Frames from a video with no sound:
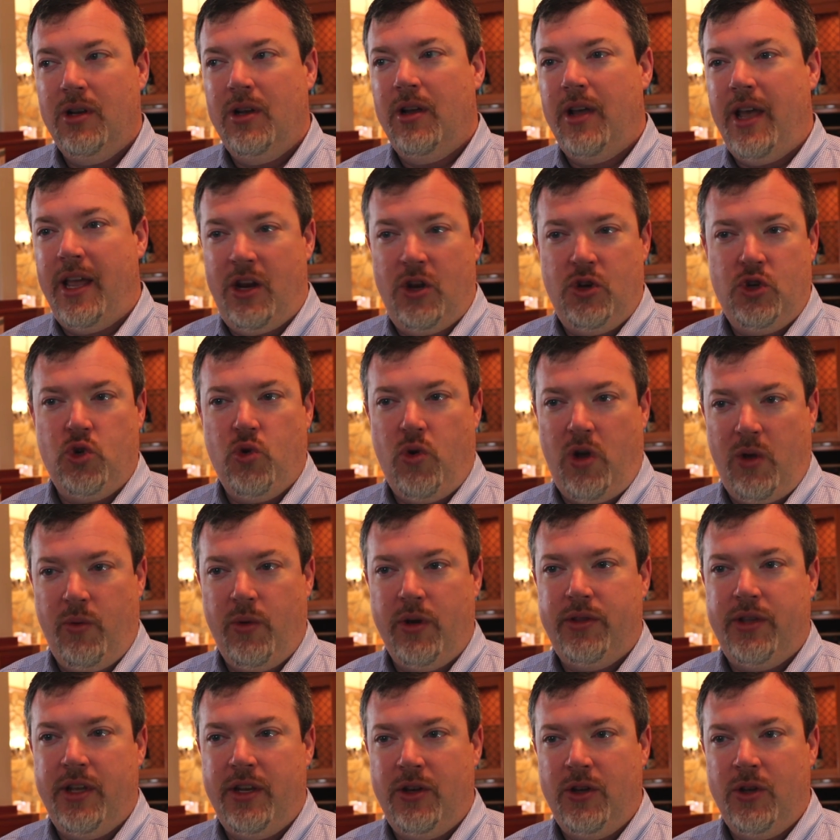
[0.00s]
and enjoying
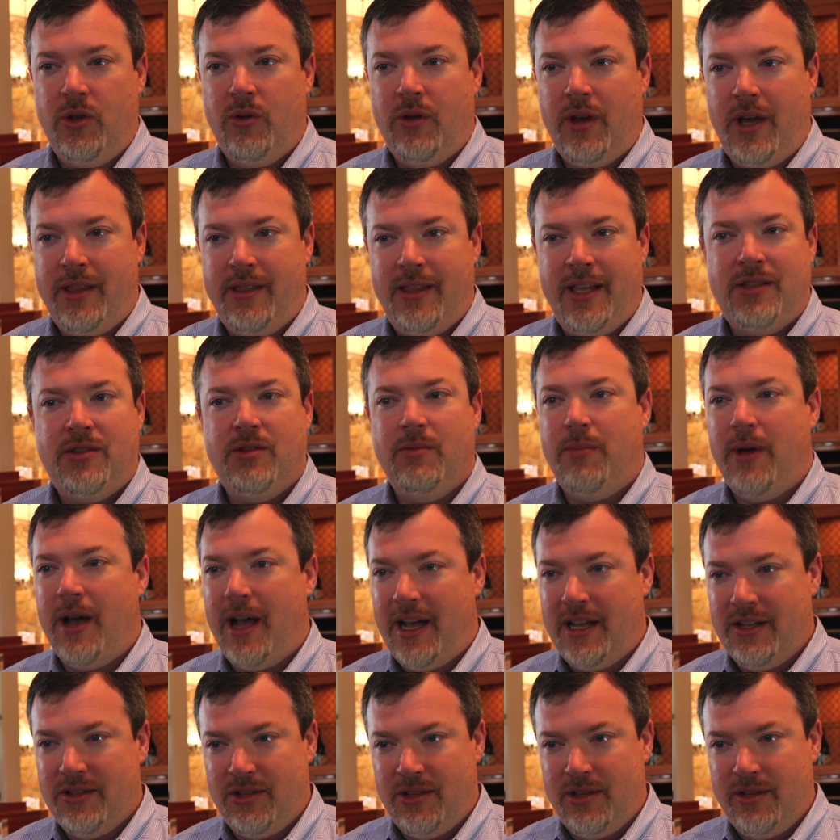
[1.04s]
what they do, that's a
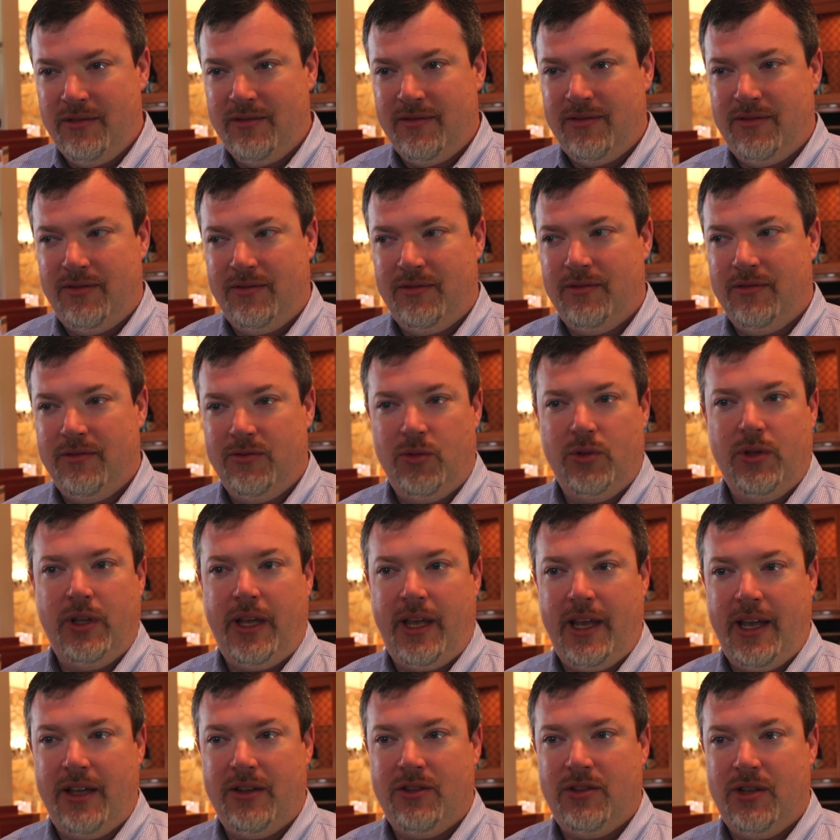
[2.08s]
positive for the
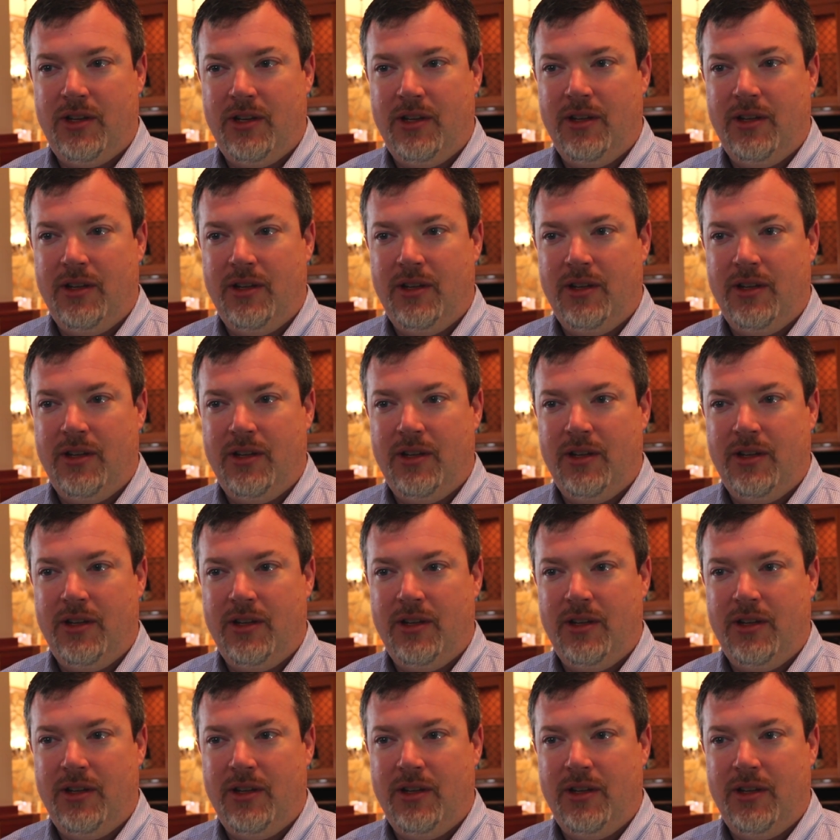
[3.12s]
guest.